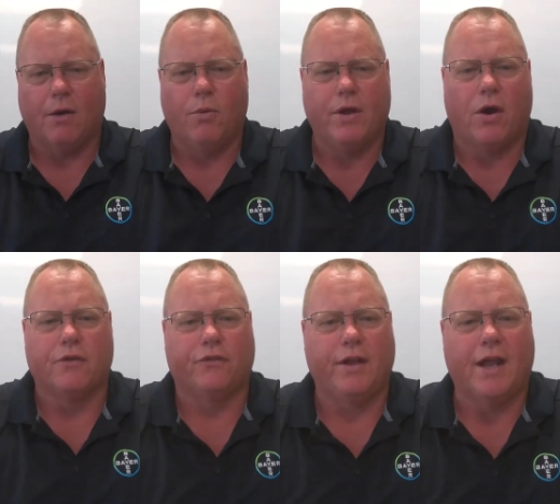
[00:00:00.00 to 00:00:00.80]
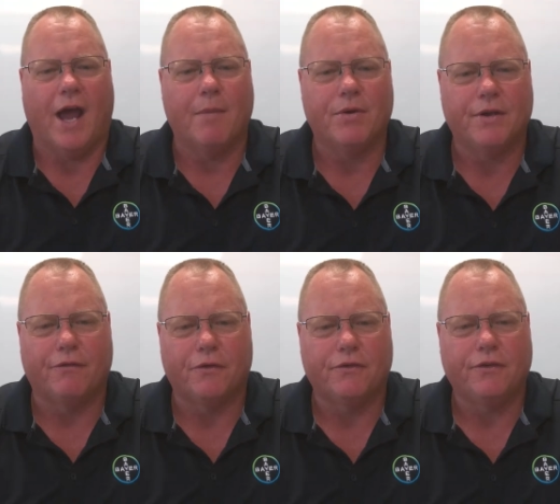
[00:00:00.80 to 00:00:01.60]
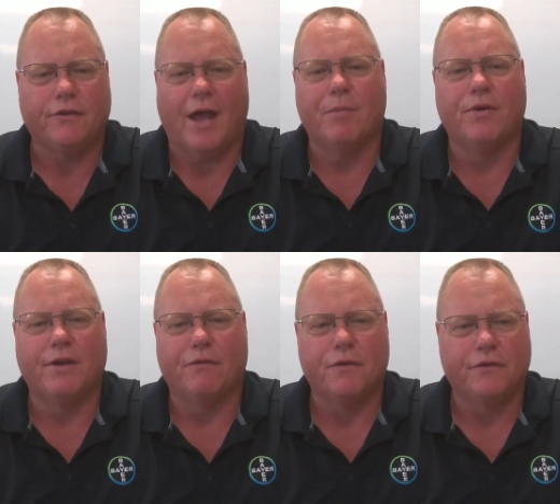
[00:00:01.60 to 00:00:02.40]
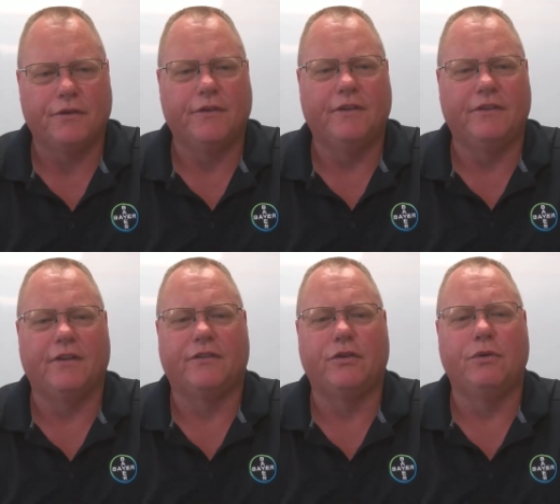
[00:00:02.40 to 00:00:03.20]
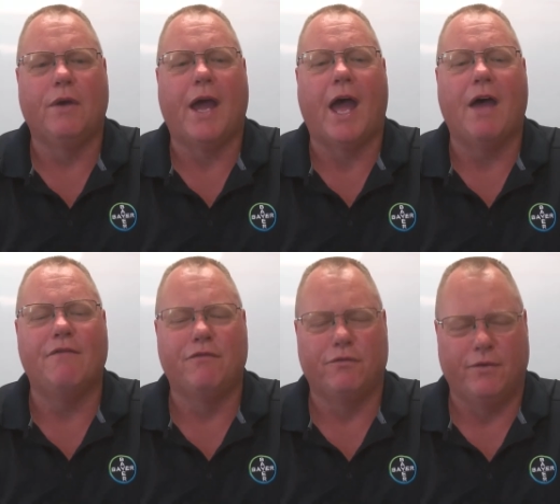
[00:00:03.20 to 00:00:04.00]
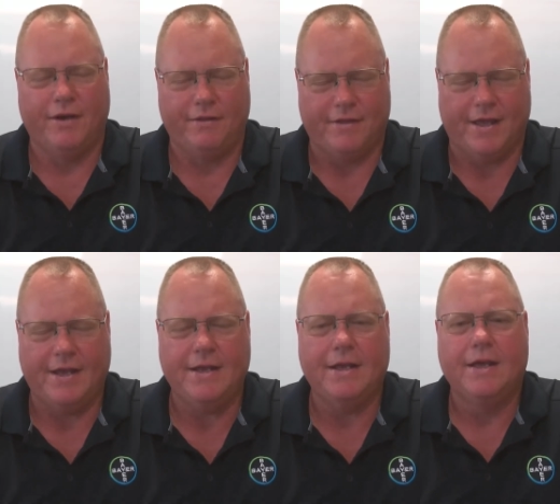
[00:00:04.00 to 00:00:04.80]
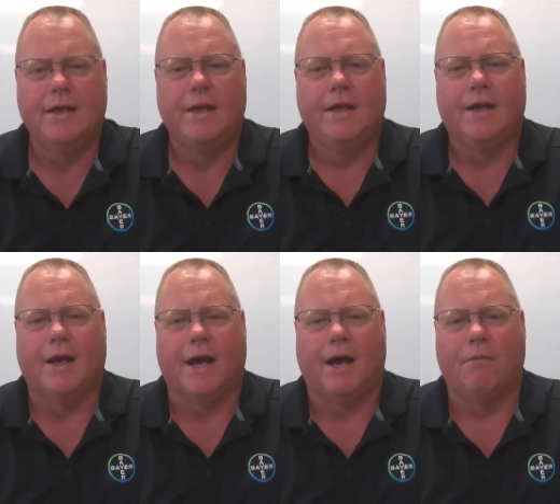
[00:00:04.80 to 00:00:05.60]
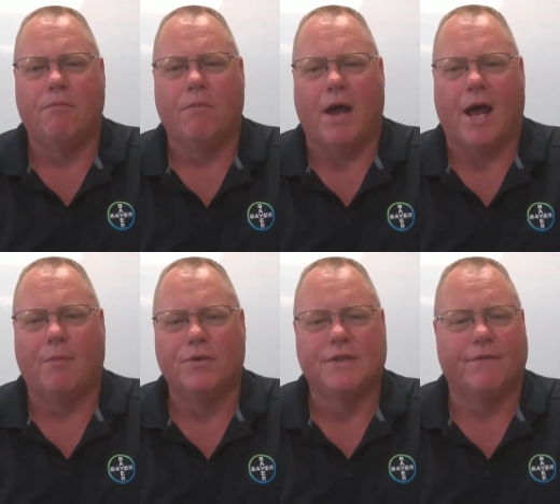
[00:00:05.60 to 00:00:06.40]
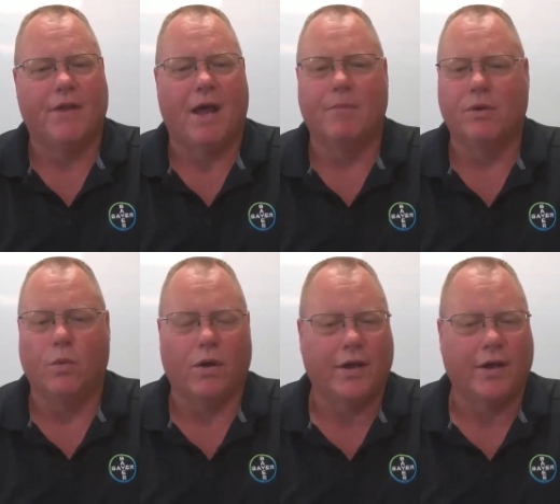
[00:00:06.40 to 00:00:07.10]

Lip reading: We are seeing hybrid differences. Hybrid differences exist to everything. Hybrids have not been well